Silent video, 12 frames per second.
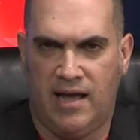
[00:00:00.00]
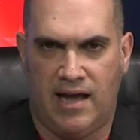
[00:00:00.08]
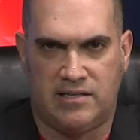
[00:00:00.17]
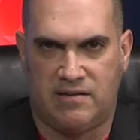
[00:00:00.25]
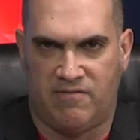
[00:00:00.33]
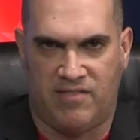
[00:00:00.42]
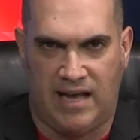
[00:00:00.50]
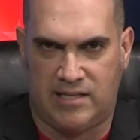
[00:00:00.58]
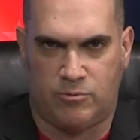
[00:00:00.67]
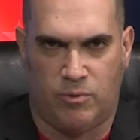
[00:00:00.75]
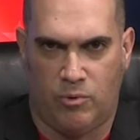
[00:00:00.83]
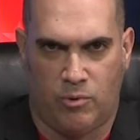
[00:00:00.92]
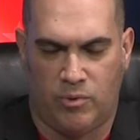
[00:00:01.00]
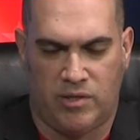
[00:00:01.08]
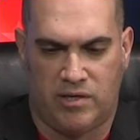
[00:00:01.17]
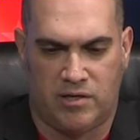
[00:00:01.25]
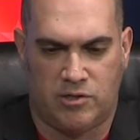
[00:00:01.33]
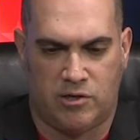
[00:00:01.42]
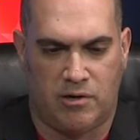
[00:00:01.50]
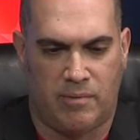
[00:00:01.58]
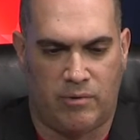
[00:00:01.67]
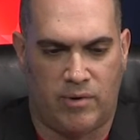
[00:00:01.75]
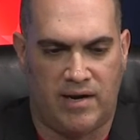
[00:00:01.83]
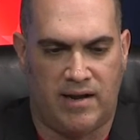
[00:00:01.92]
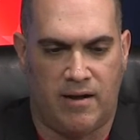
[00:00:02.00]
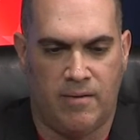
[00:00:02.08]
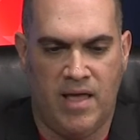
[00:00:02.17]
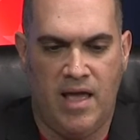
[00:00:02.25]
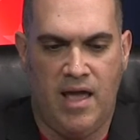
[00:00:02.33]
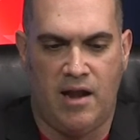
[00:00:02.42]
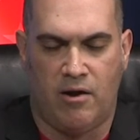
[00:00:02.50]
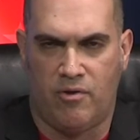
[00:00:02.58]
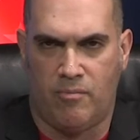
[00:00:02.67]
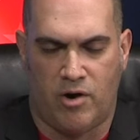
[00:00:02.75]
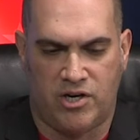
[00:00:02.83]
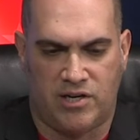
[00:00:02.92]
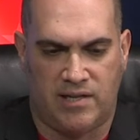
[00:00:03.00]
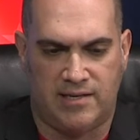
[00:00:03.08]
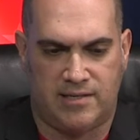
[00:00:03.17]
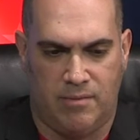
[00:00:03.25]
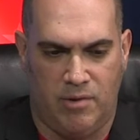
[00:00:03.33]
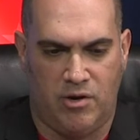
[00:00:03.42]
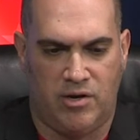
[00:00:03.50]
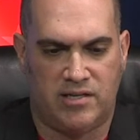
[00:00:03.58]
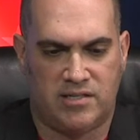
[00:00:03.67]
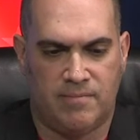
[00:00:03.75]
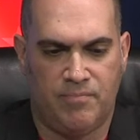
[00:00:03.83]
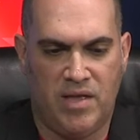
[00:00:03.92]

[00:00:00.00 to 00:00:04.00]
as if that's what we're really concerned about right now, and other marginalized communities.